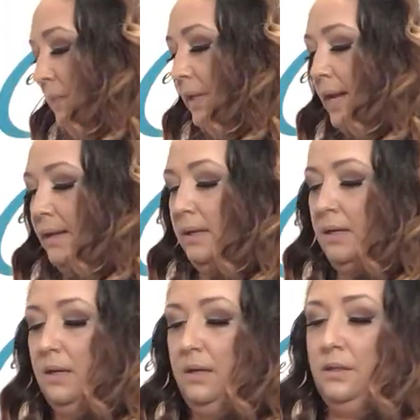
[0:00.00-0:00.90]
Okay,
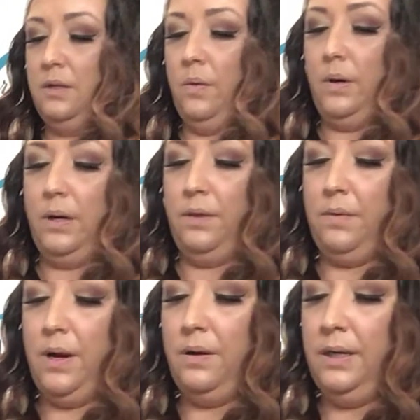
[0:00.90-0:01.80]
so we're going to
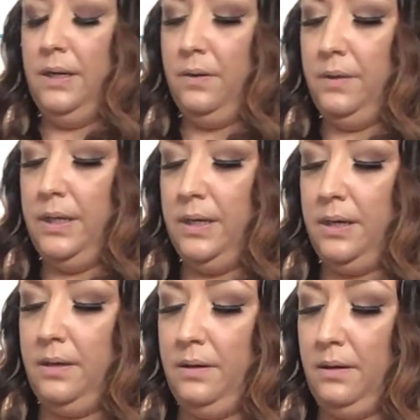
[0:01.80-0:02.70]
thread our needle
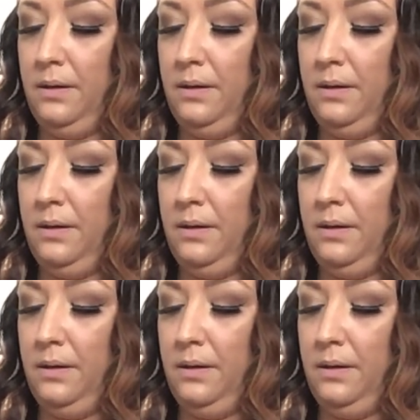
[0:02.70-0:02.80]
here.